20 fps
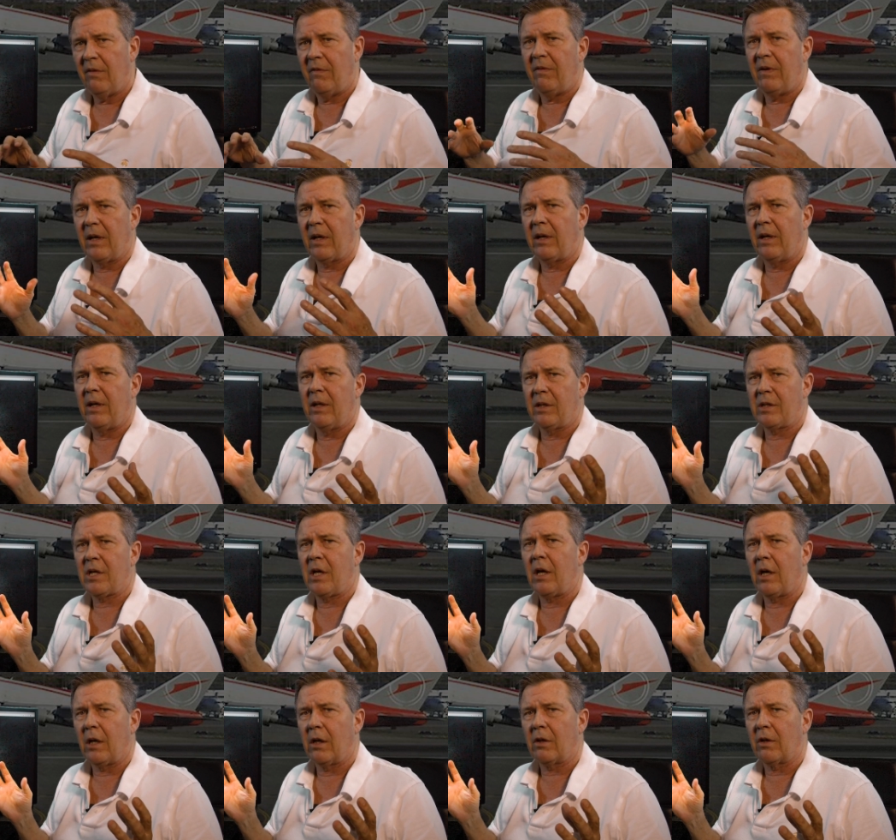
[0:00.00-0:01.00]

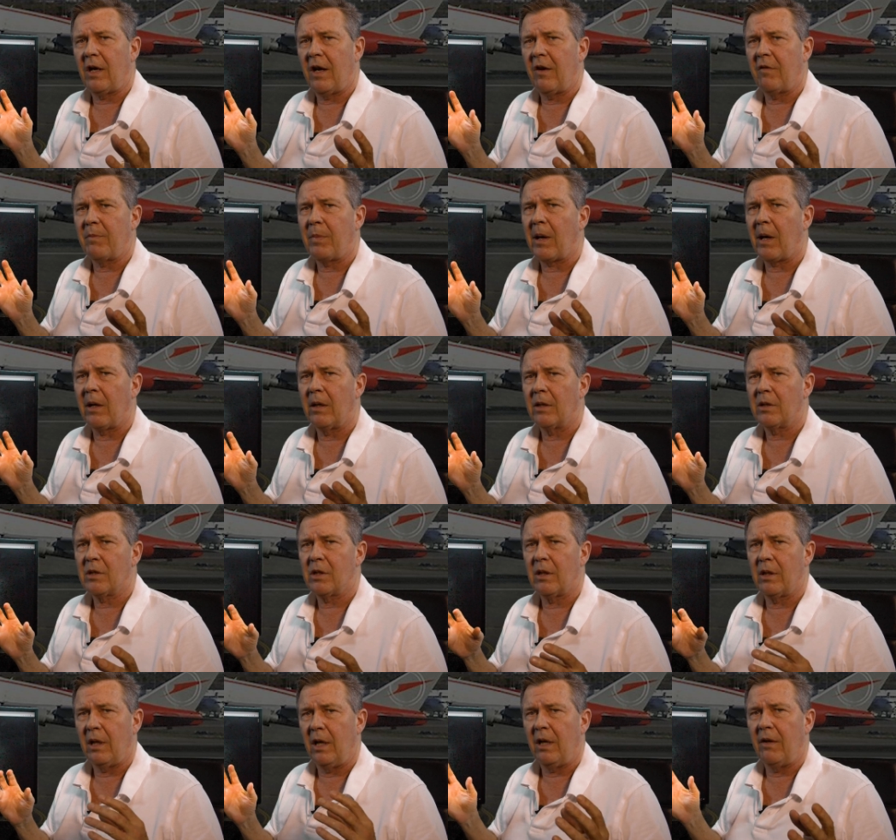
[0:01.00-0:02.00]
various aircraft
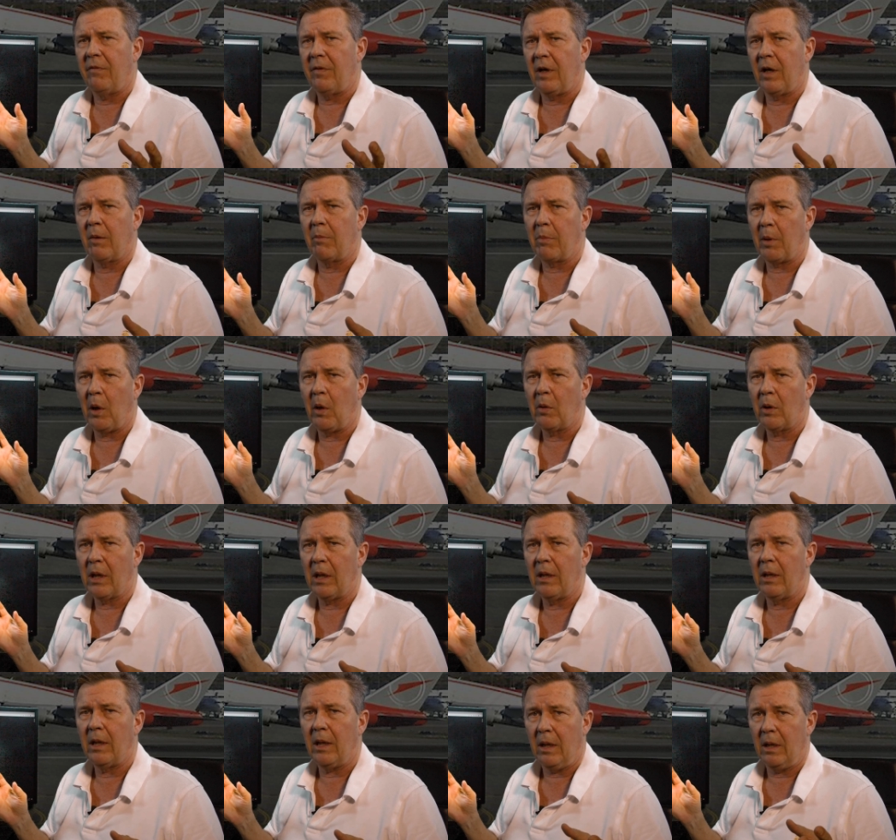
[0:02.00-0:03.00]
parts that if they're
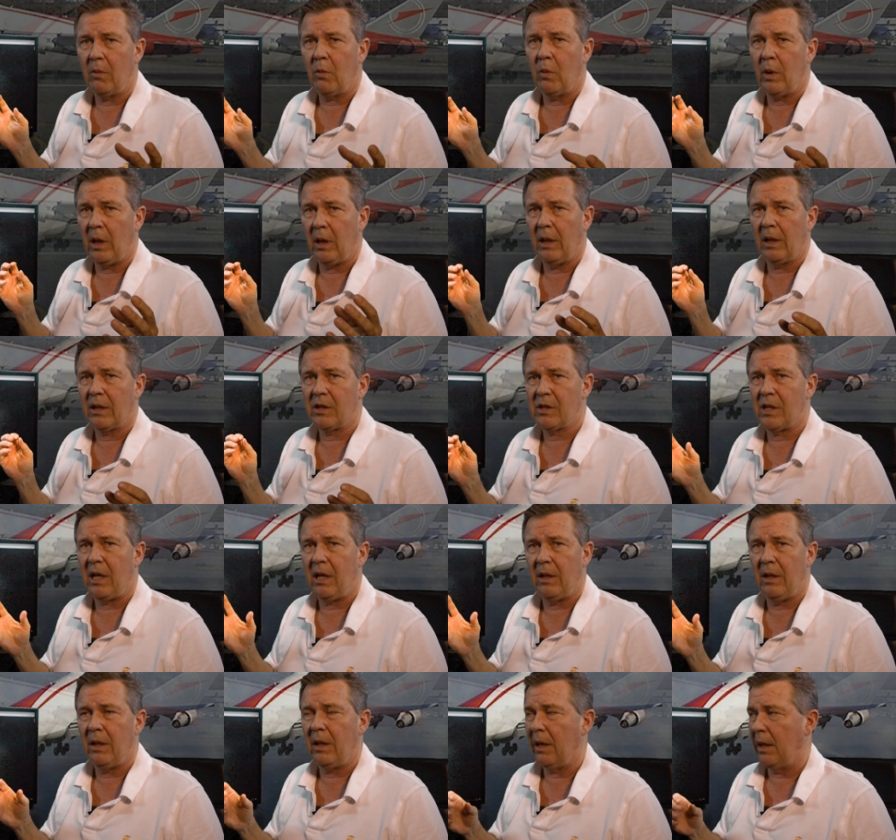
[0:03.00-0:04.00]
broken, it will
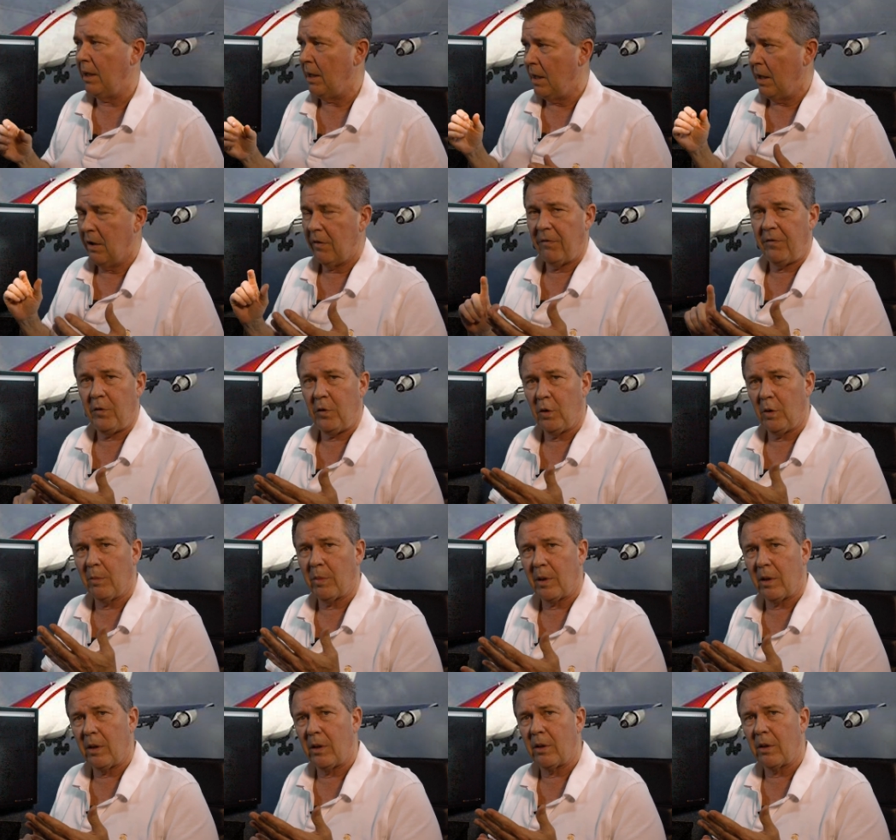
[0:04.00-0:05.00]
extend the fuel
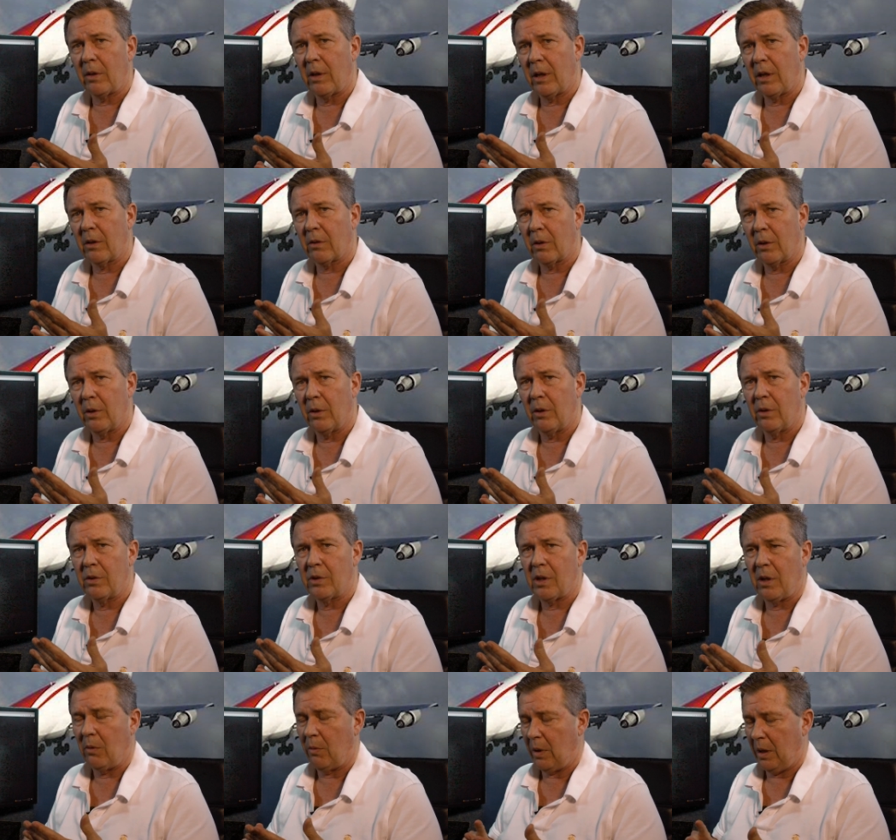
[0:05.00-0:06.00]
burn during
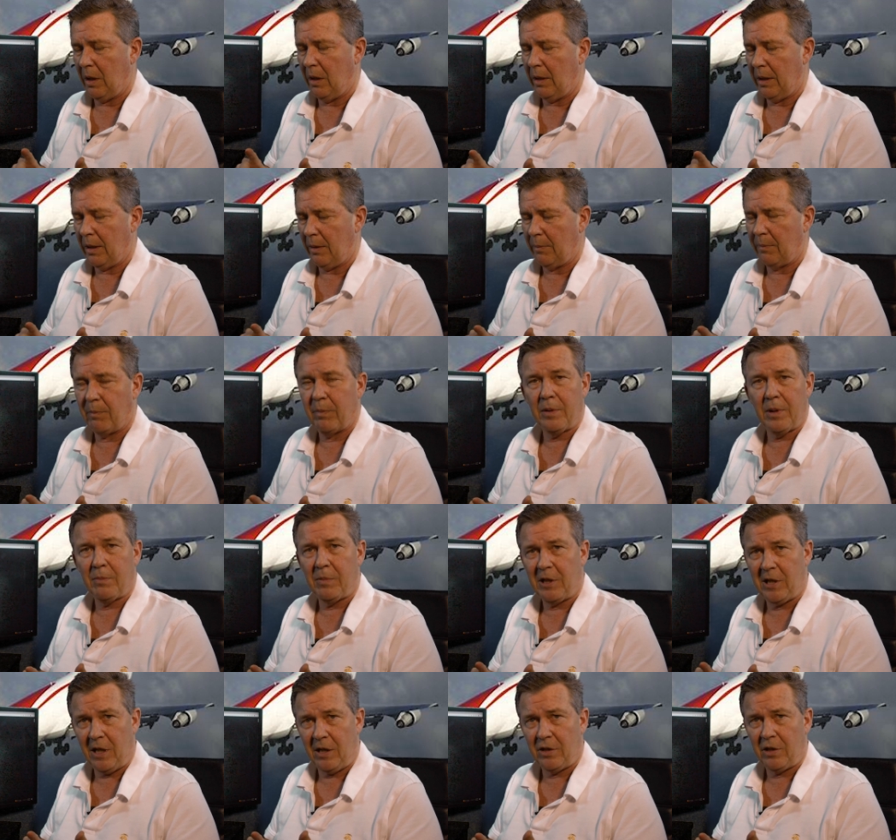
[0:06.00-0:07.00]
cruise. It will
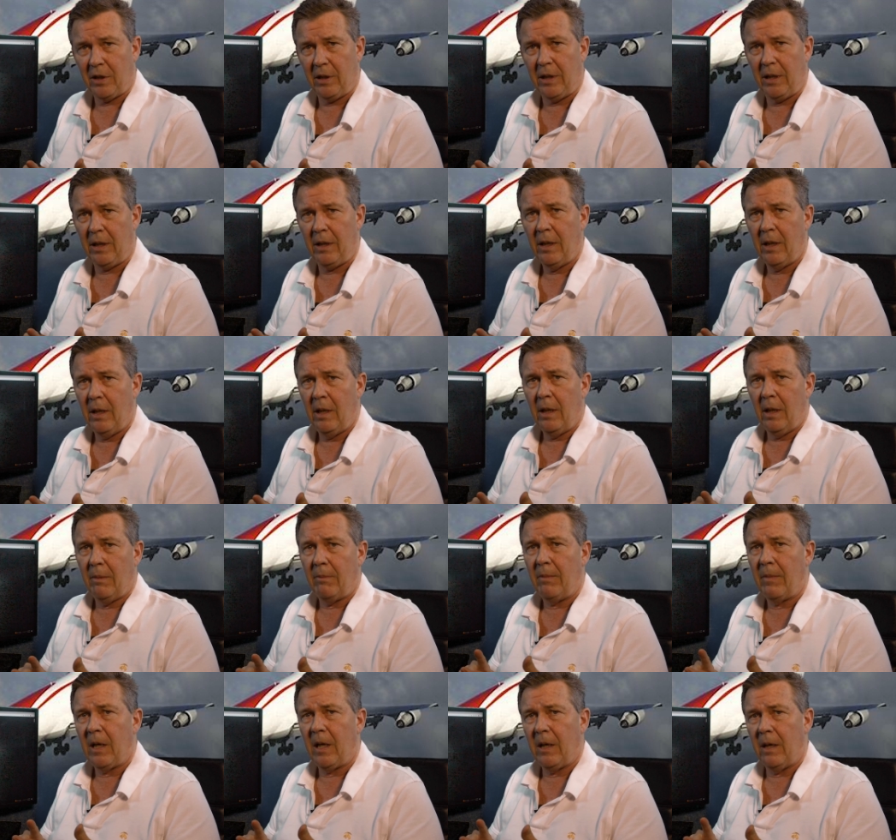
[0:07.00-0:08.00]
potentially
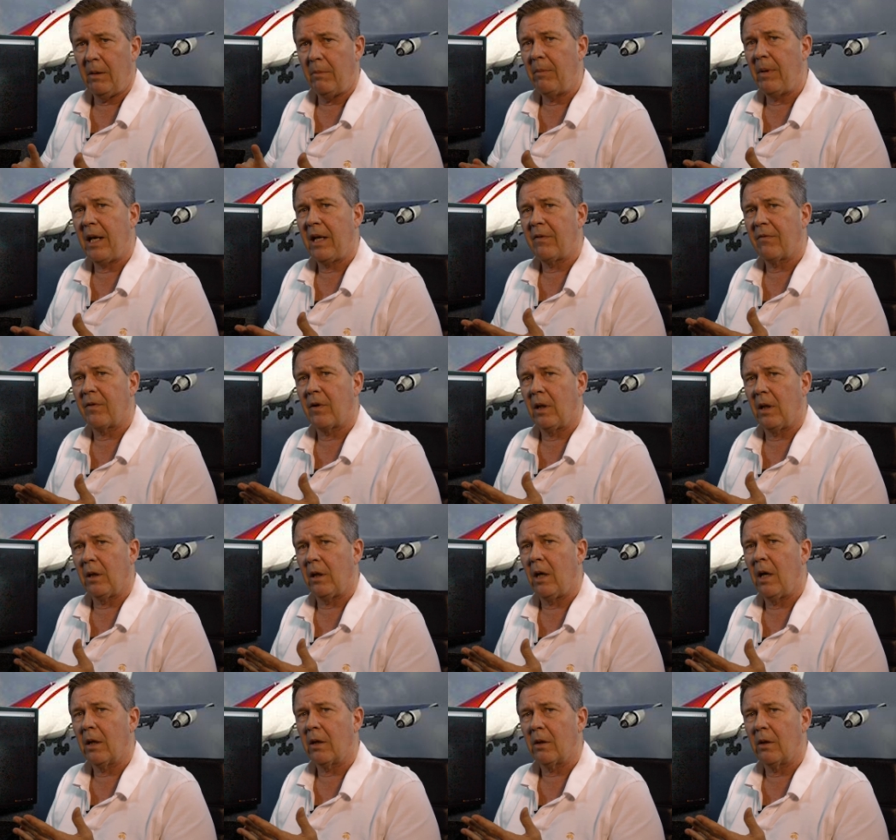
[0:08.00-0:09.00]
uh, make for a
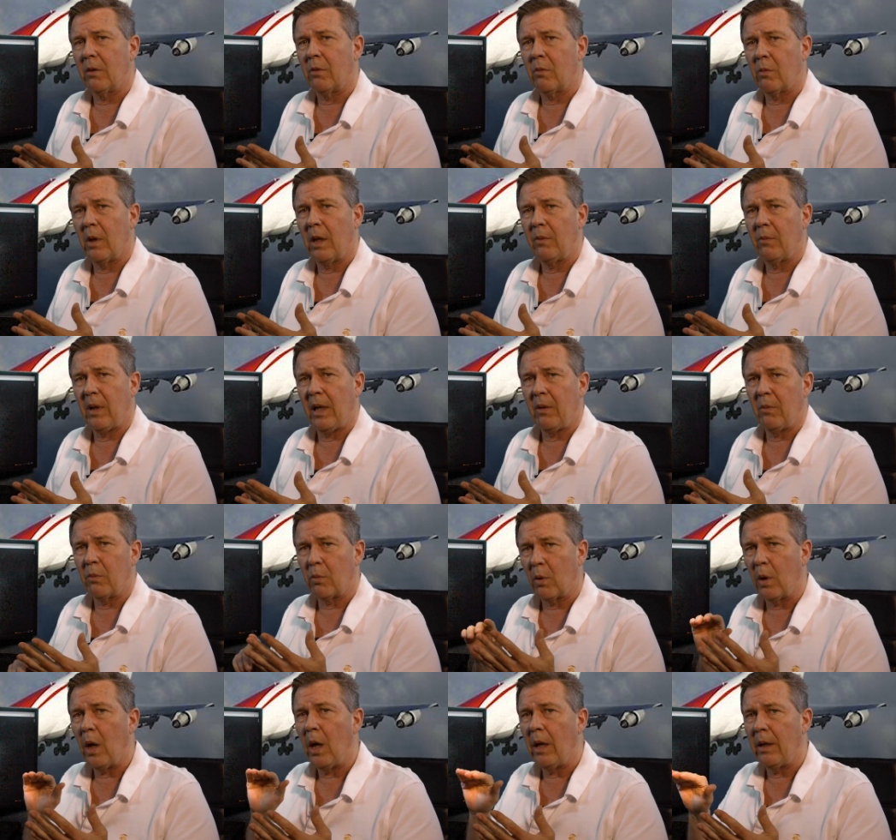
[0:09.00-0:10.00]
longer runway
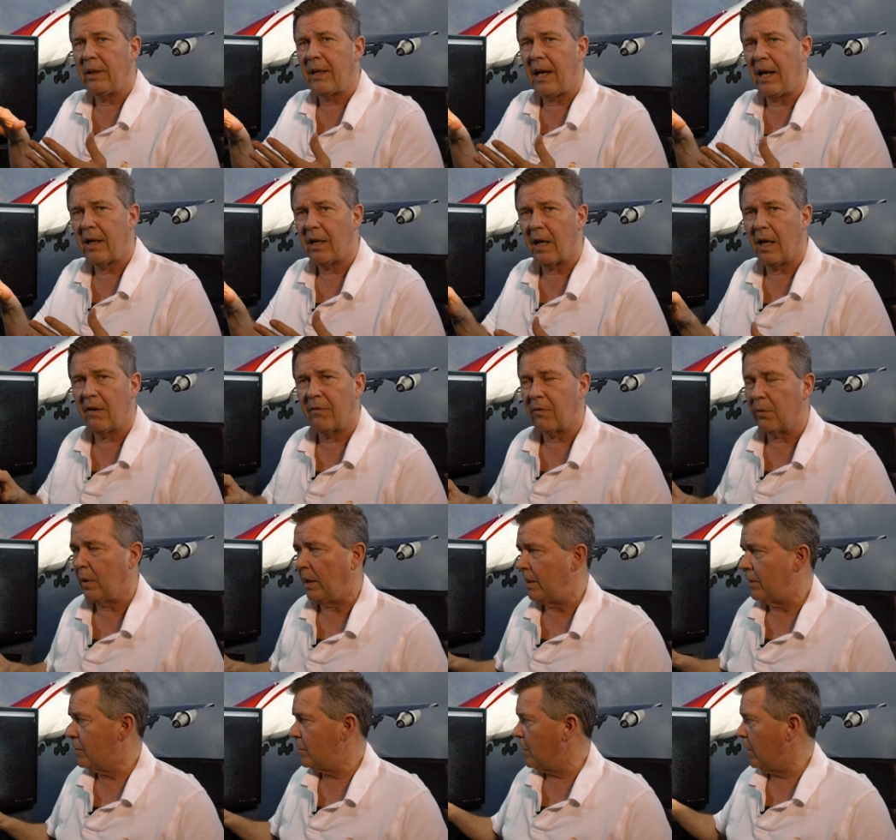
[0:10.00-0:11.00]
run, takeoff
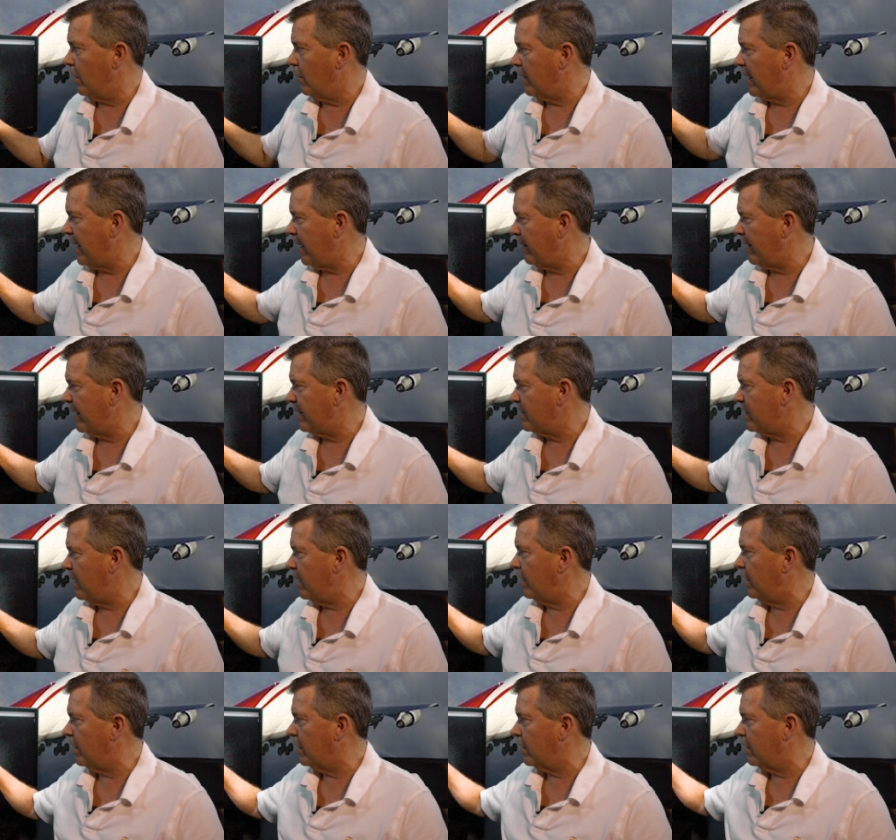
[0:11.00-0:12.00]
run. So yeah, that's
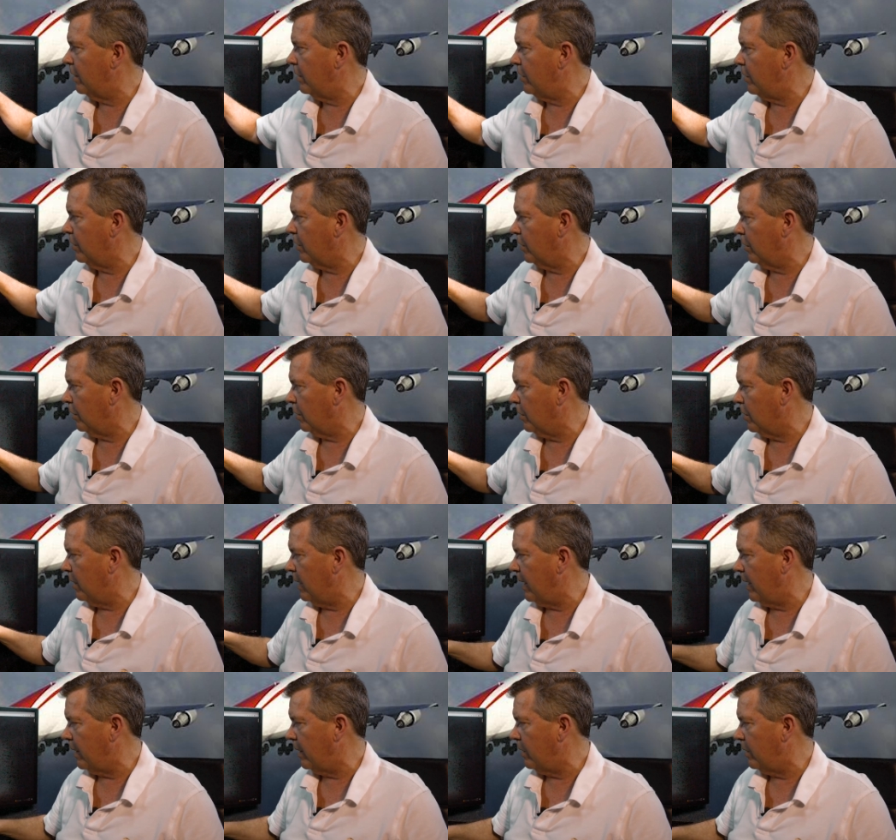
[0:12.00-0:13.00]
in here and you can learn
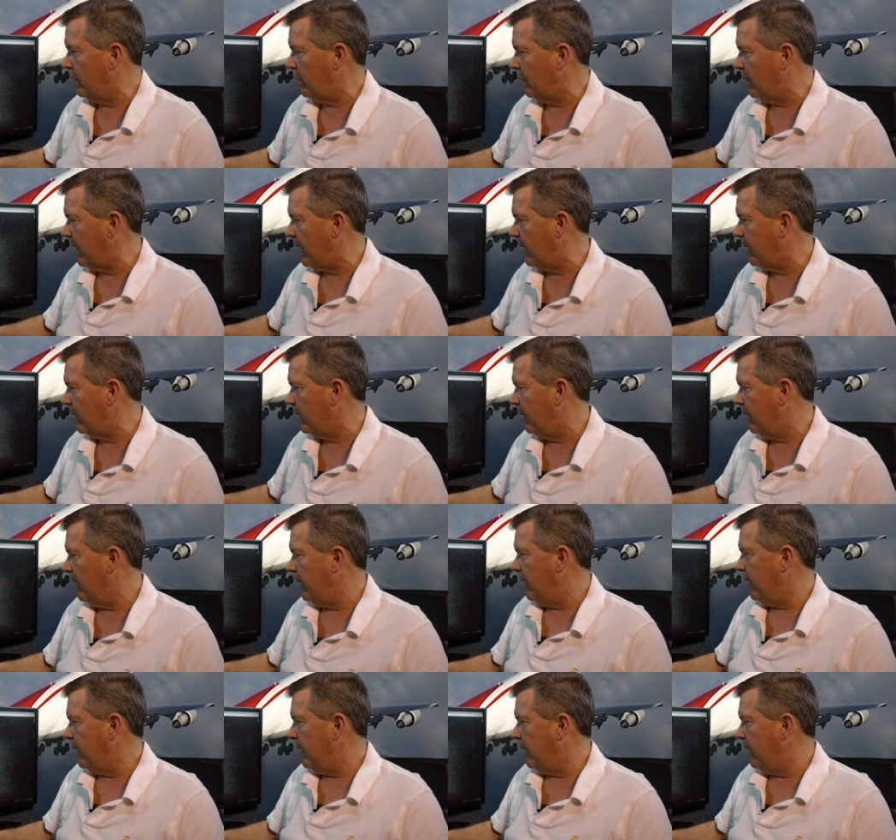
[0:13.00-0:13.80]
how to do that.